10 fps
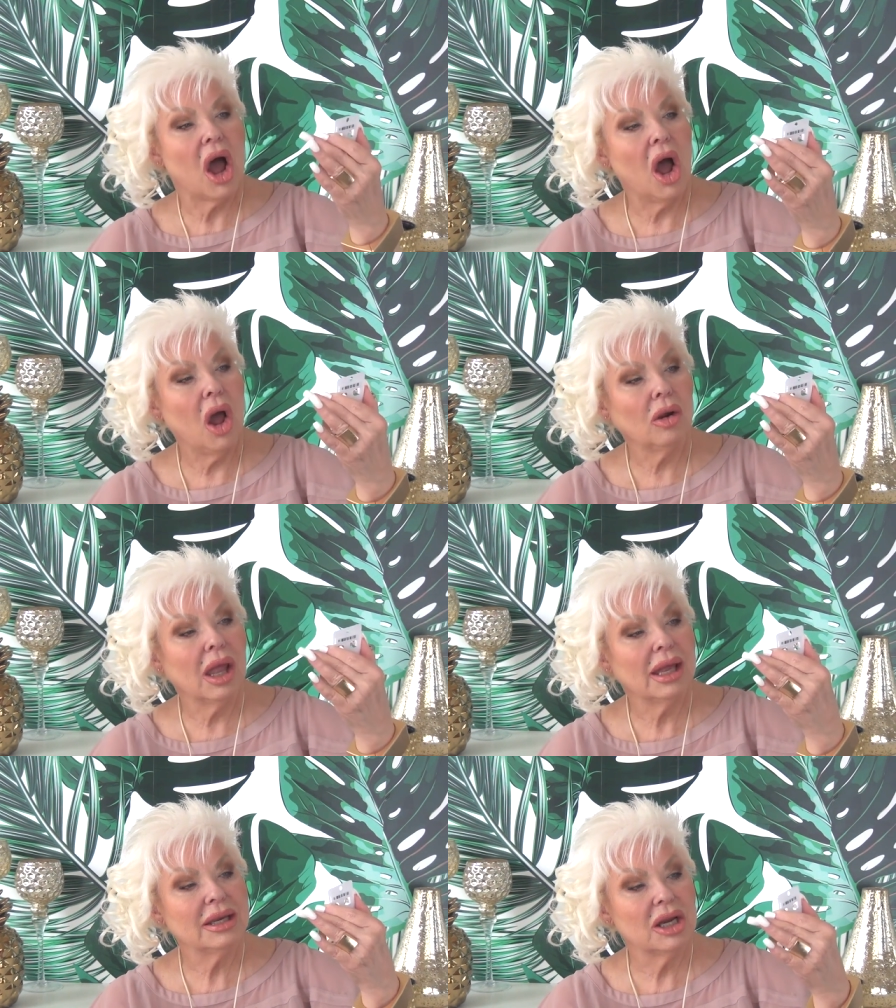All
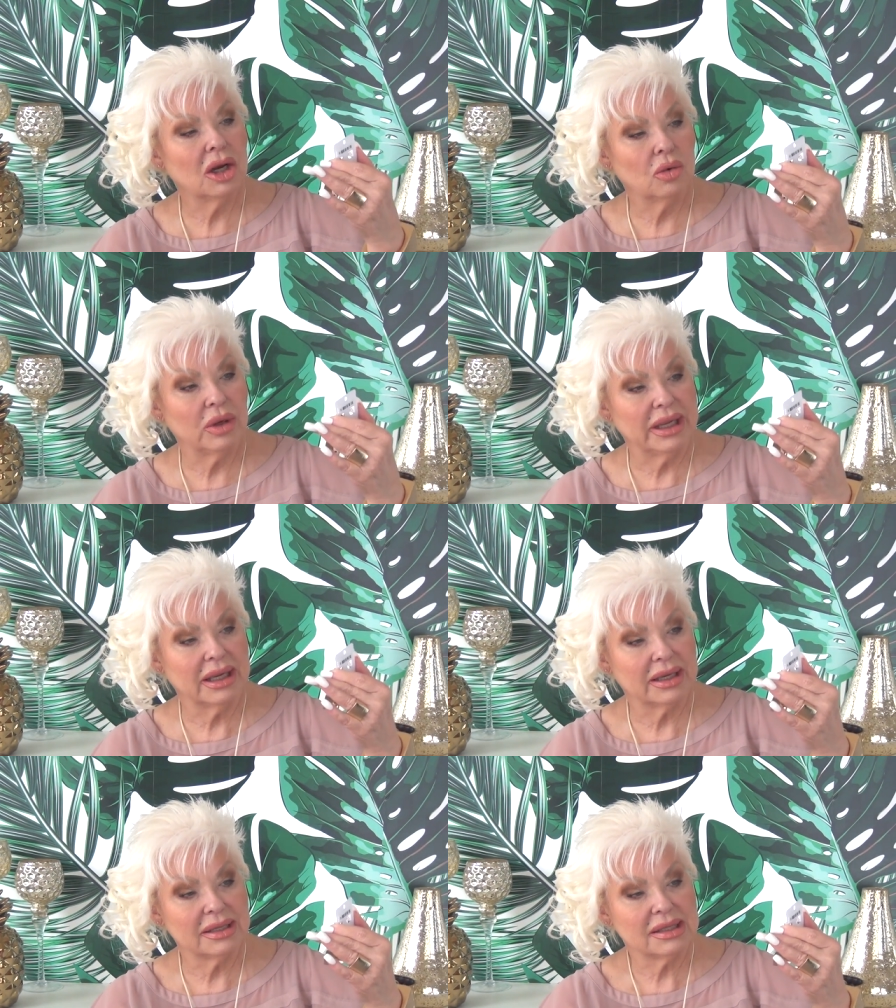I know
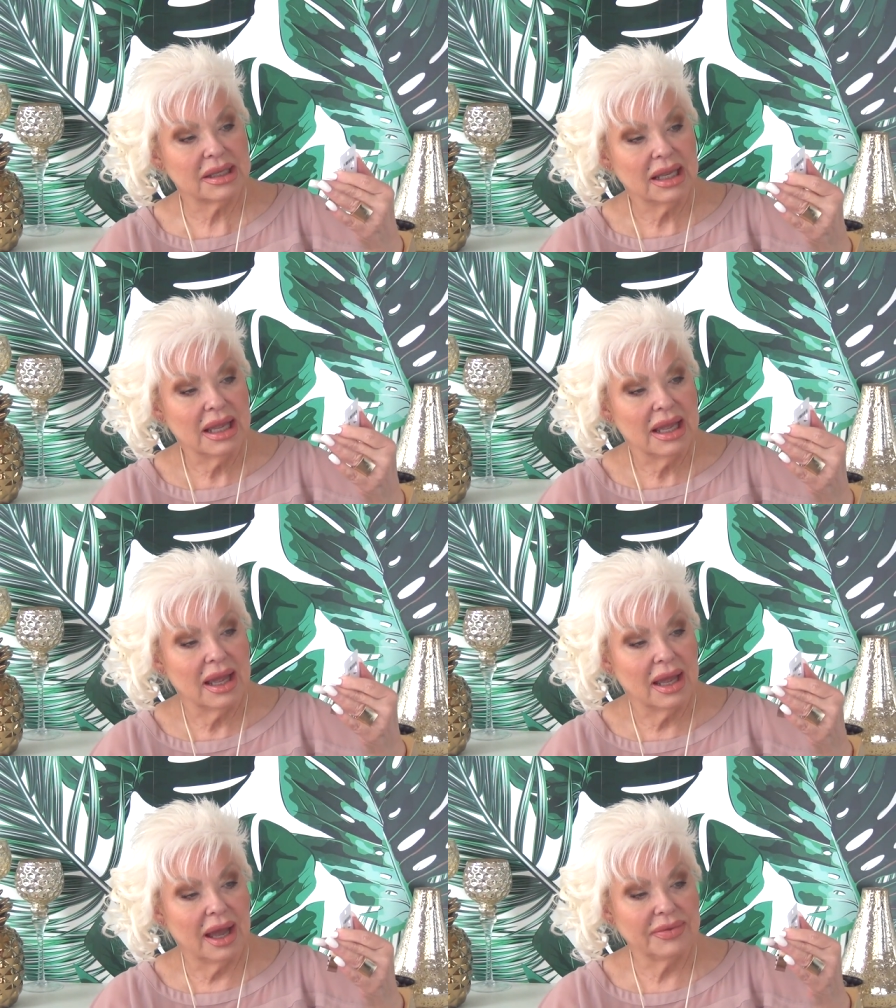is,
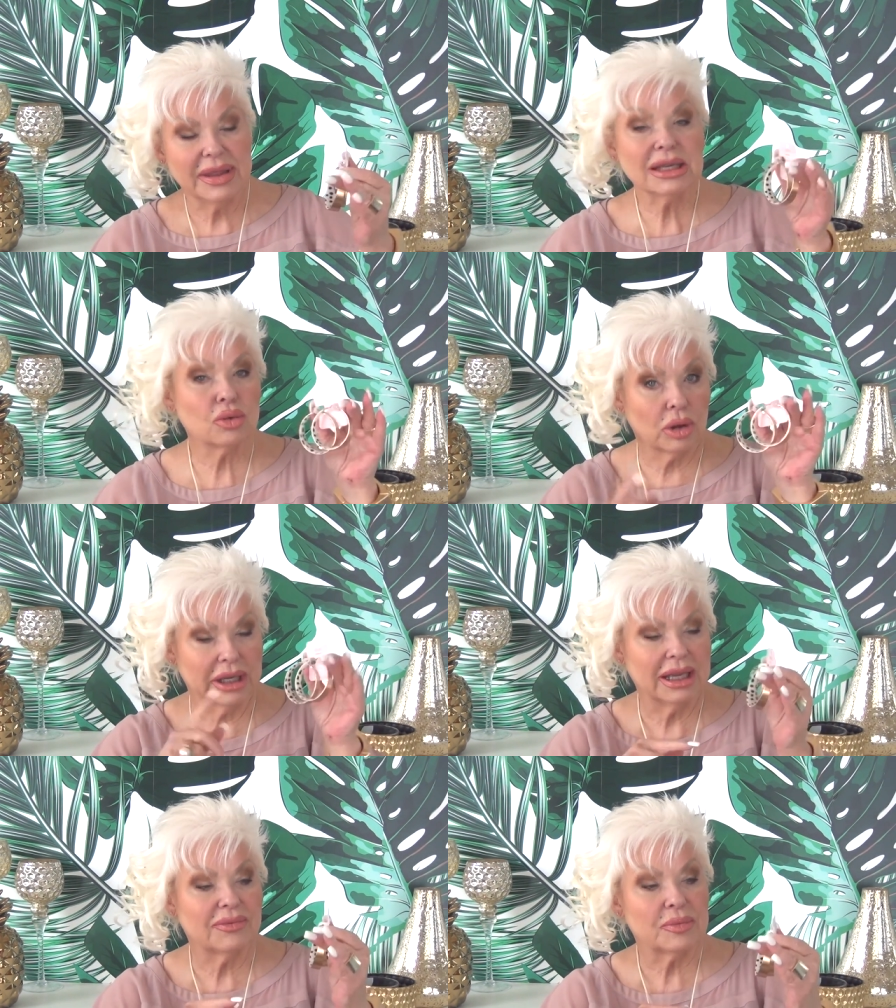uh, these were
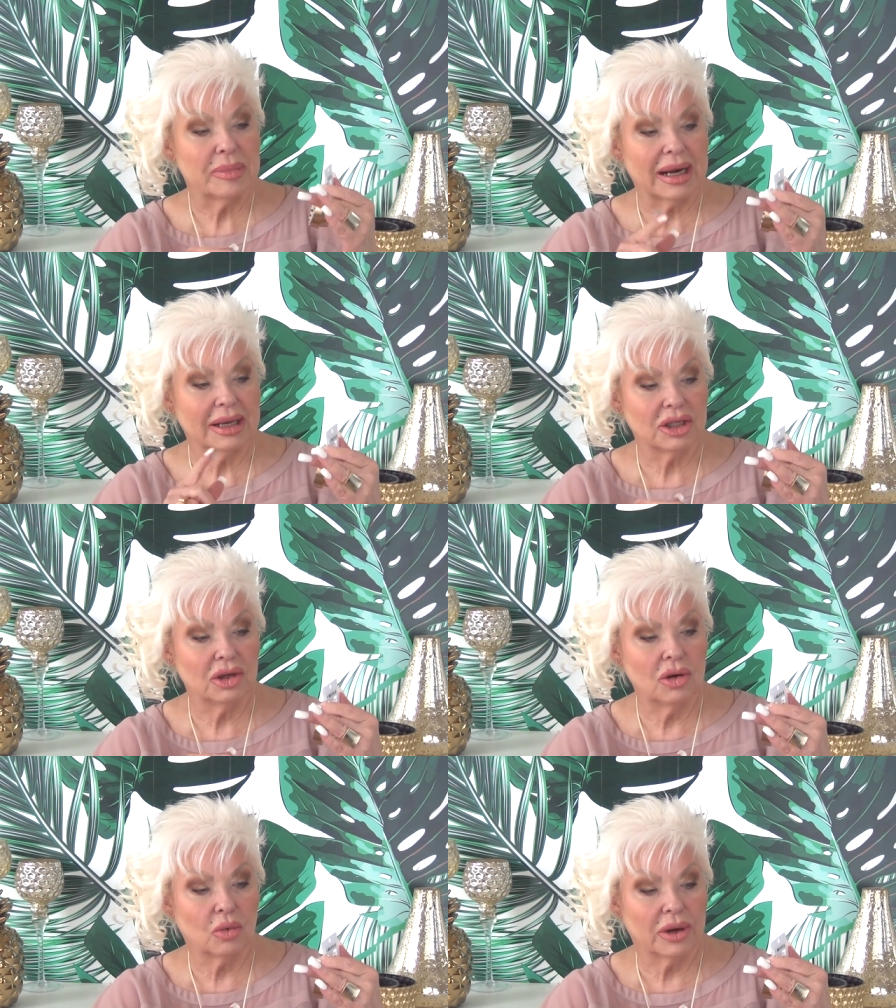a gift, but I
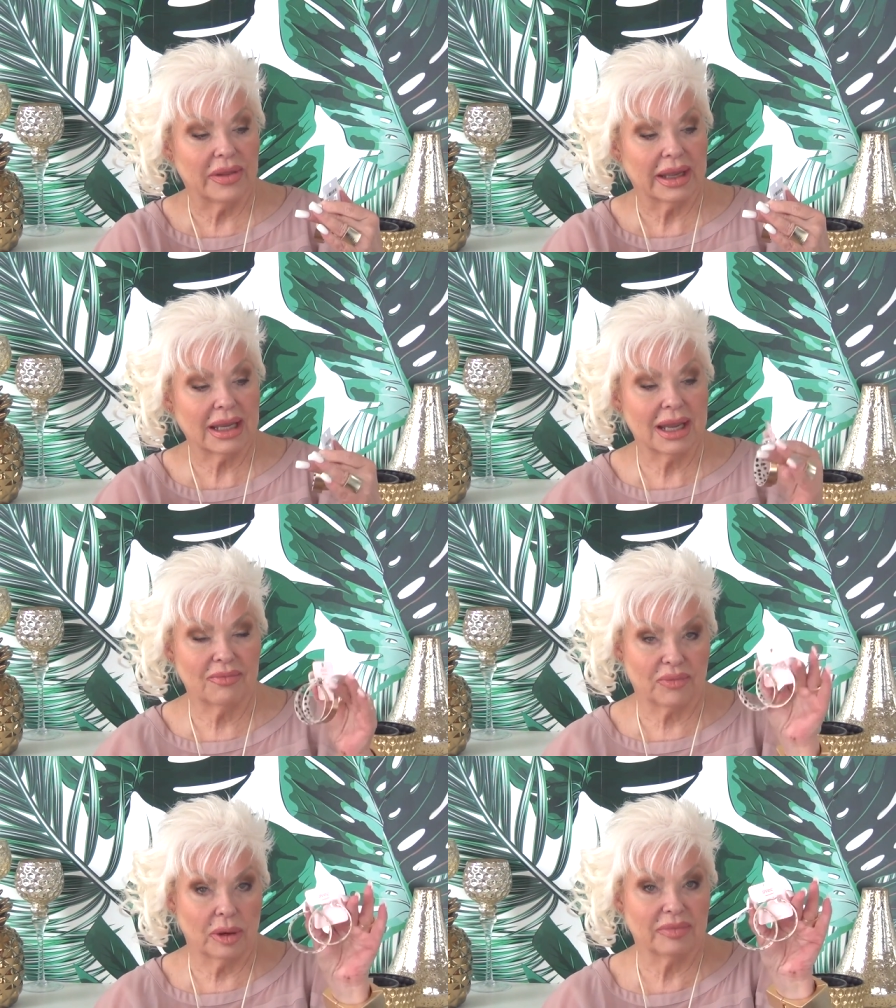do know where they
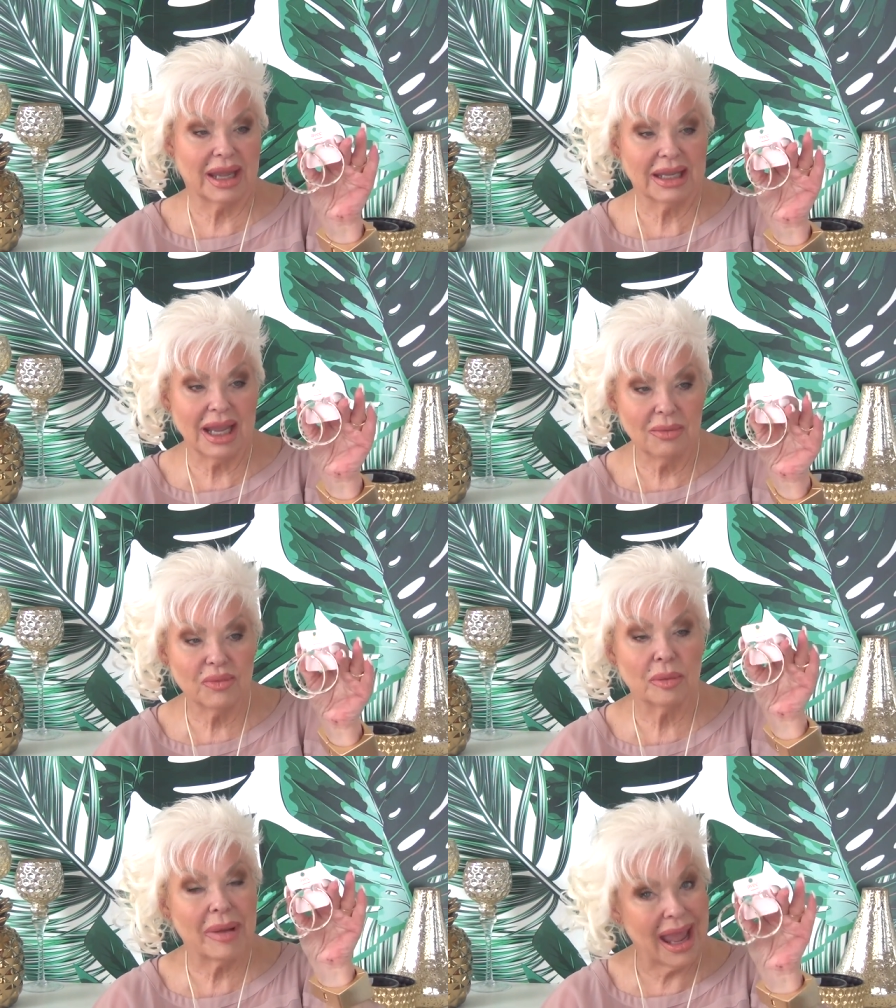came from. They came from